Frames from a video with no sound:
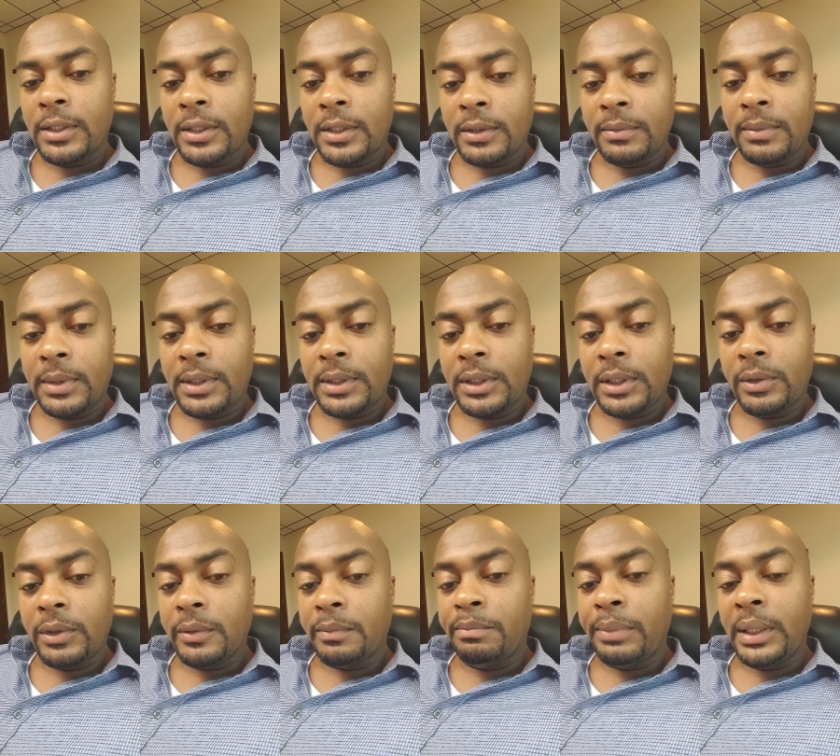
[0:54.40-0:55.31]
That means he
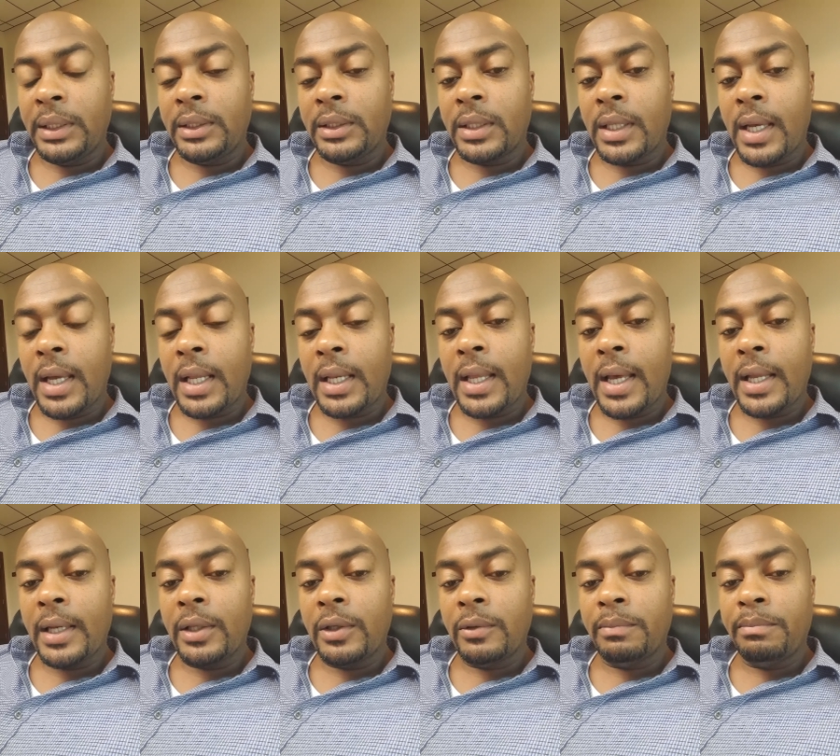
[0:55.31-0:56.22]
was beating the hell
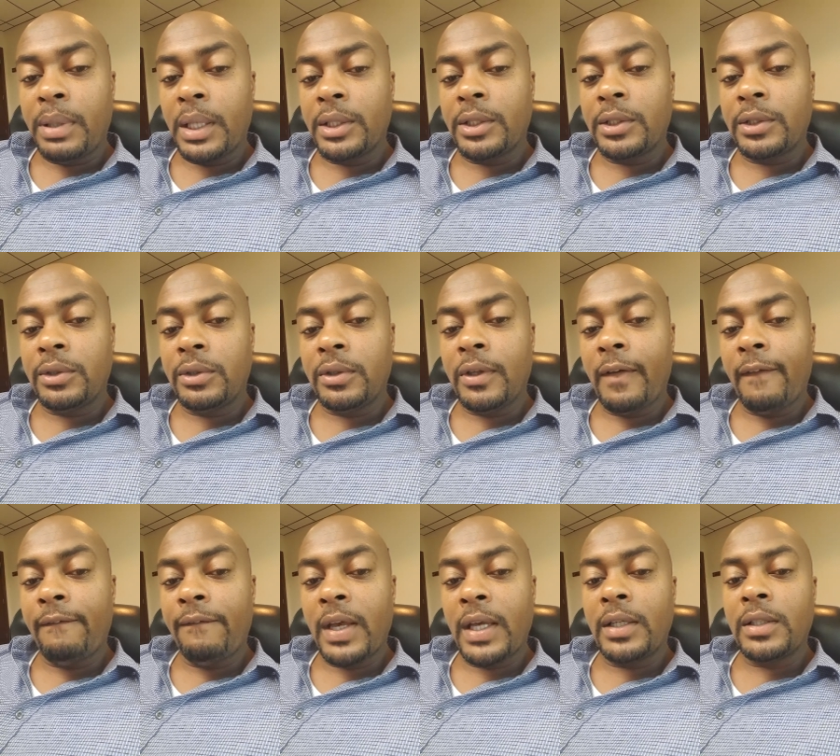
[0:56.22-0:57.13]
out of you, punching you in your
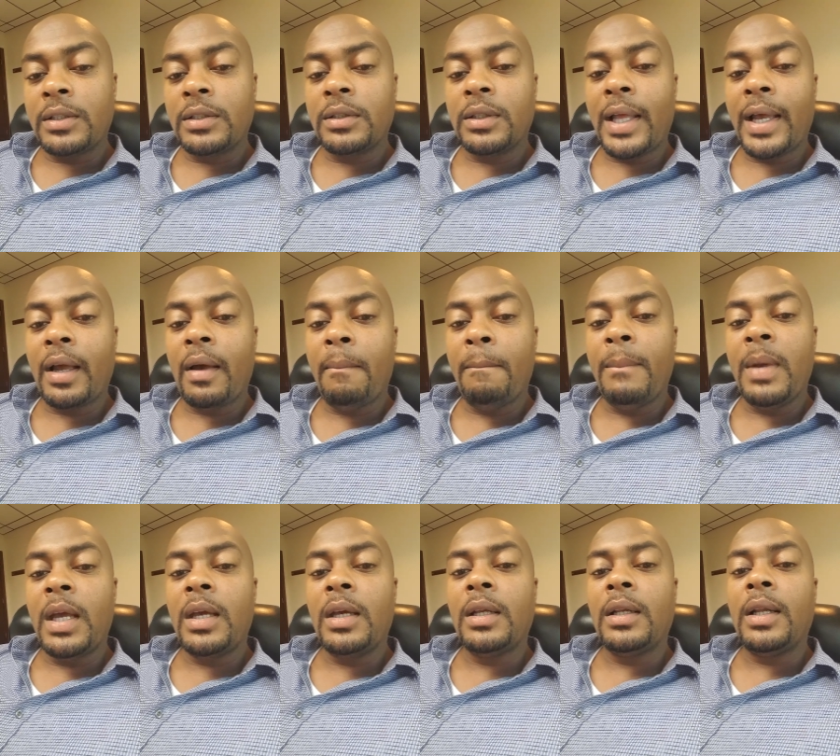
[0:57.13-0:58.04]
face like a
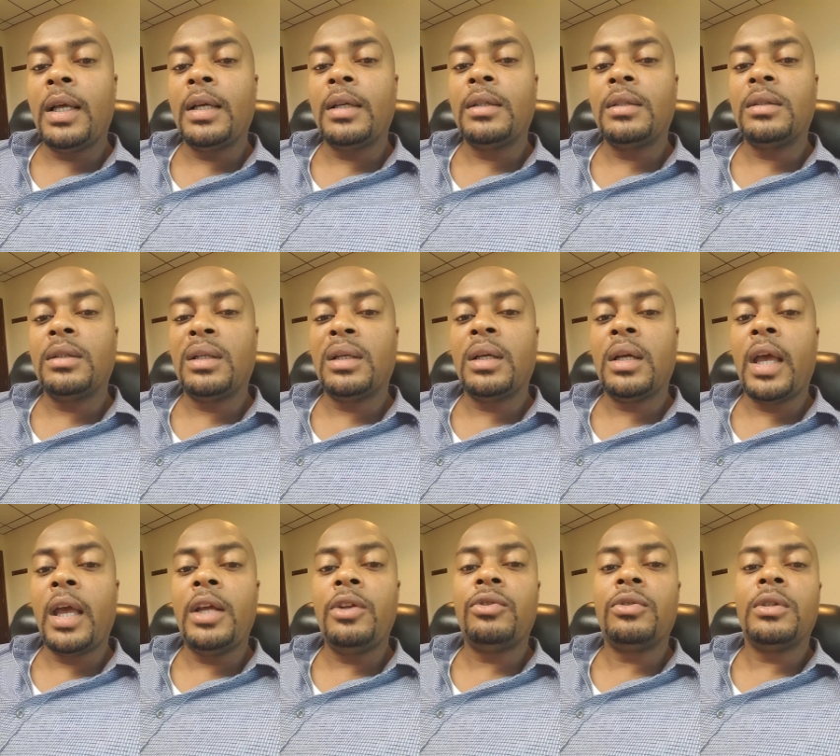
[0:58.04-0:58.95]
man, like like
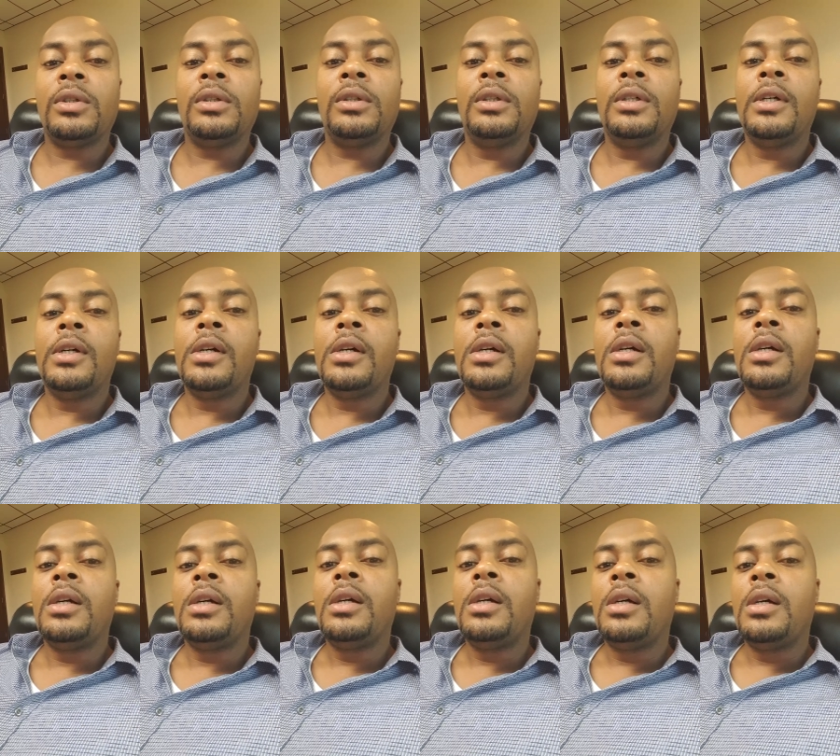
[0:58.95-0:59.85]
hatred.
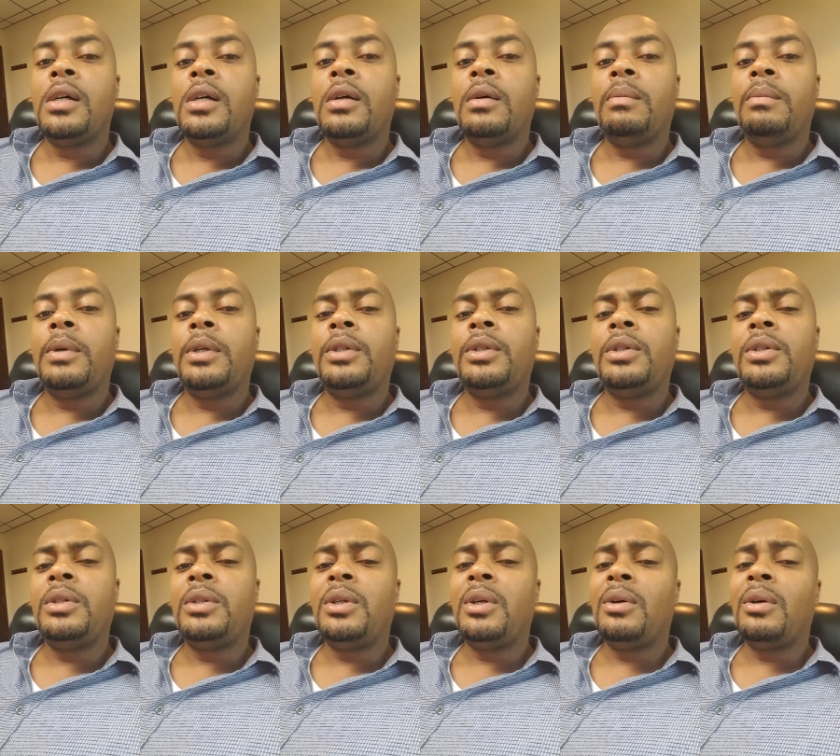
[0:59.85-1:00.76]
But you
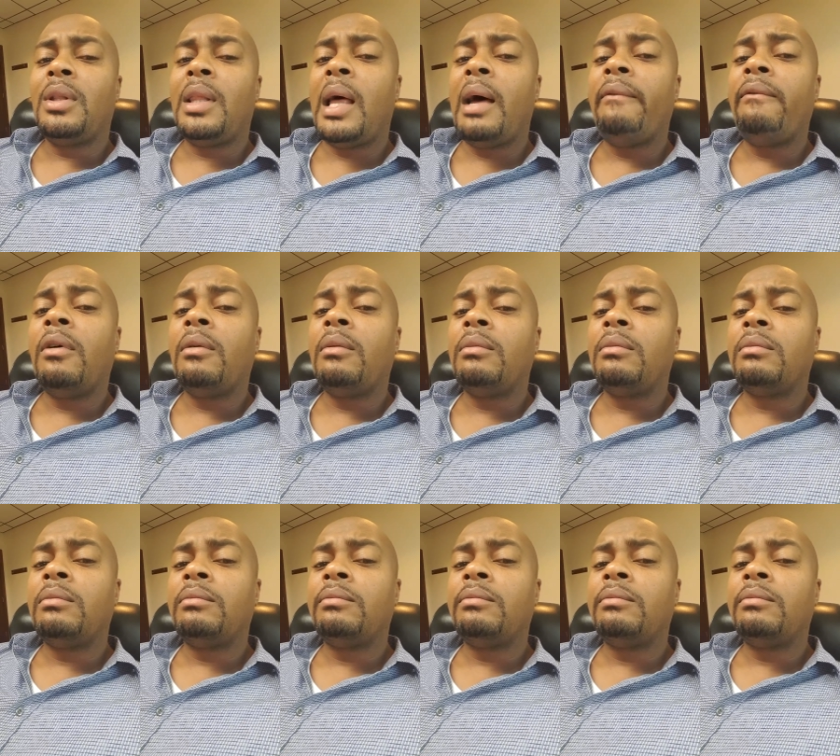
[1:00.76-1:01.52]
still love him.